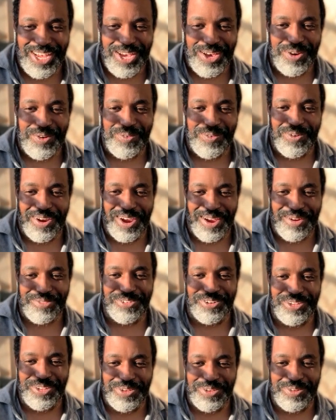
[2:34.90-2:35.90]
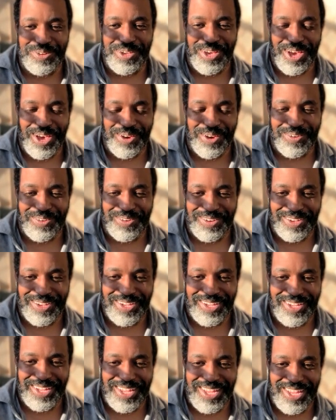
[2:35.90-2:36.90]
wherever you go,
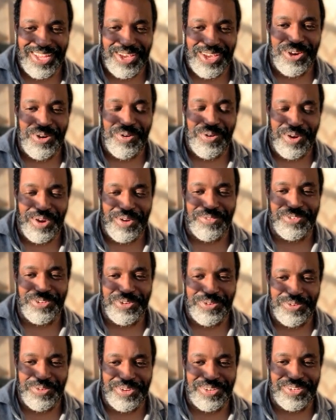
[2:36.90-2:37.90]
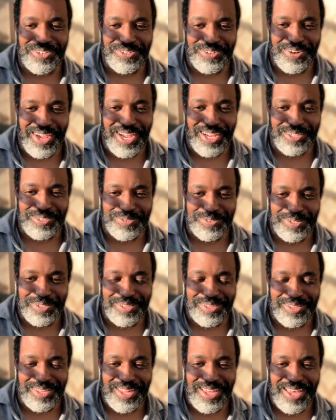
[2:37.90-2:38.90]
whoever you interact with,
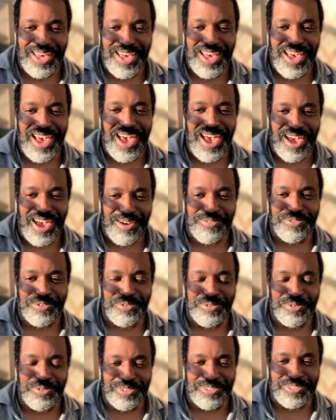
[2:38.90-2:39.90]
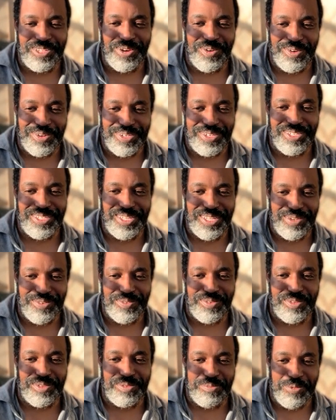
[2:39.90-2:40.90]
everyone's going to leave
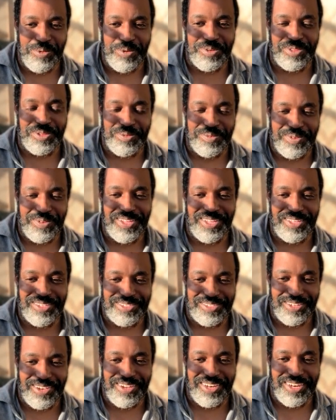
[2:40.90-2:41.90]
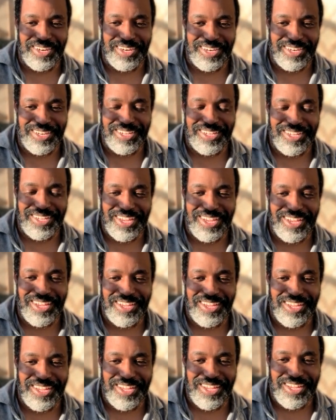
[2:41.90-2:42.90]
with more than when they started. Yeah.
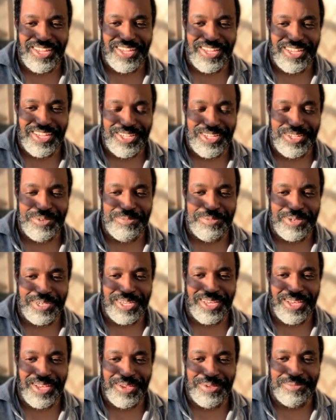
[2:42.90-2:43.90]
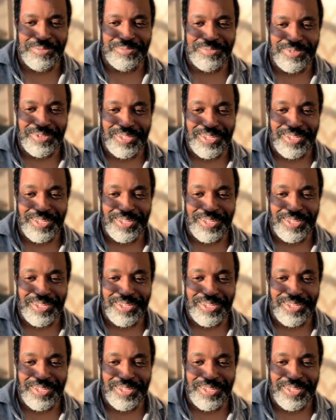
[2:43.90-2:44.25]
You become